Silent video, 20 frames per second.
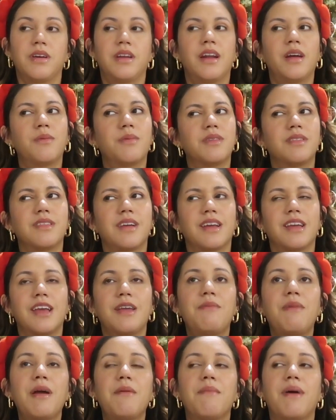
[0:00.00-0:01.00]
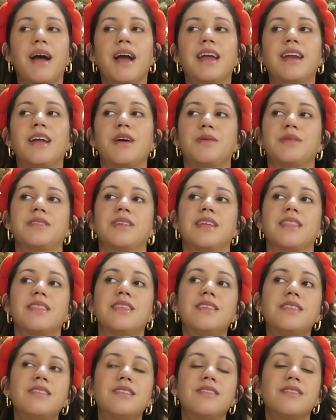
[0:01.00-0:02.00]
And I was like, in my mind, I was like,
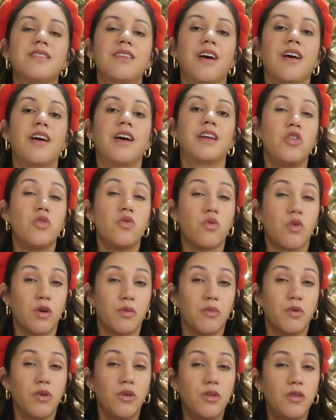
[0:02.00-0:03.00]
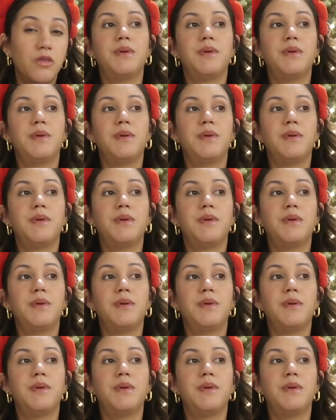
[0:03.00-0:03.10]
this is not normal,